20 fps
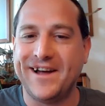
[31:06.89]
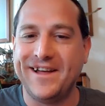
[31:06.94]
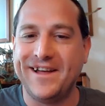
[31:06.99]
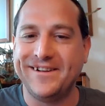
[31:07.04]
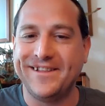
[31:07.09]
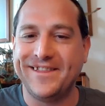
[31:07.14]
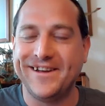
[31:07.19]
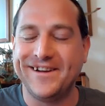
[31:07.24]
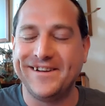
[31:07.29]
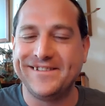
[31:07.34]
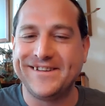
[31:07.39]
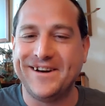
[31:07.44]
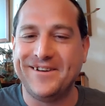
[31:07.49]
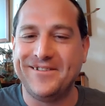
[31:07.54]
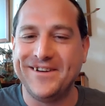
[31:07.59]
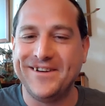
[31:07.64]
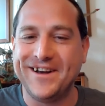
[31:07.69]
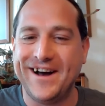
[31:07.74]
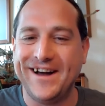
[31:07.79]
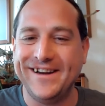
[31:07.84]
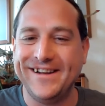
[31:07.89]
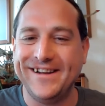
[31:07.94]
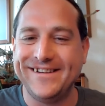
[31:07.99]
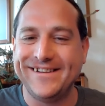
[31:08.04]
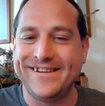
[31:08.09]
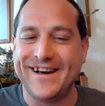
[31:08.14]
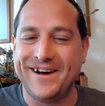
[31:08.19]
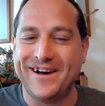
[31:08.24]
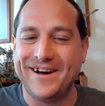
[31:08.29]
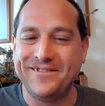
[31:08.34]
other things going on in
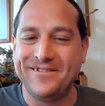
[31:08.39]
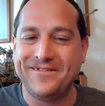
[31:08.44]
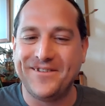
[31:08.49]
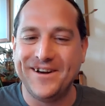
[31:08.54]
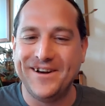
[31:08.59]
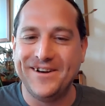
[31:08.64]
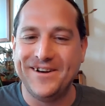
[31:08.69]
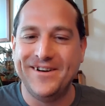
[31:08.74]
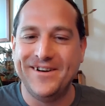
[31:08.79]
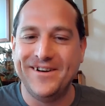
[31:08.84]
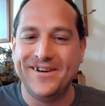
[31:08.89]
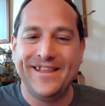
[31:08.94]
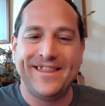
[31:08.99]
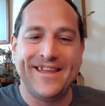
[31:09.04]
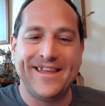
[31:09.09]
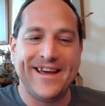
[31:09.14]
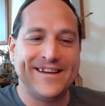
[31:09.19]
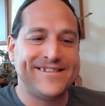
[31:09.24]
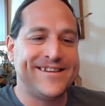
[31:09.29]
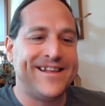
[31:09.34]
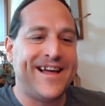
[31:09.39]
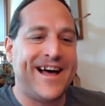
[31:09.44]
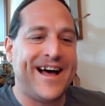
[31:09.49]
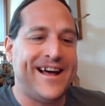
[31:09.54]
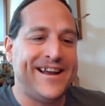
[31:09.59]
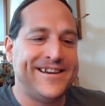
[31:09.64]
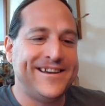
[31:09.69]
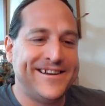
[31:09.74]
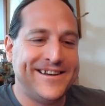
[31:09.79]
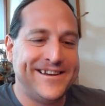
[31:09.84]
town for you. Thanks a
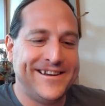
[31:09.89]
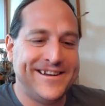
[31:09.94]
lot.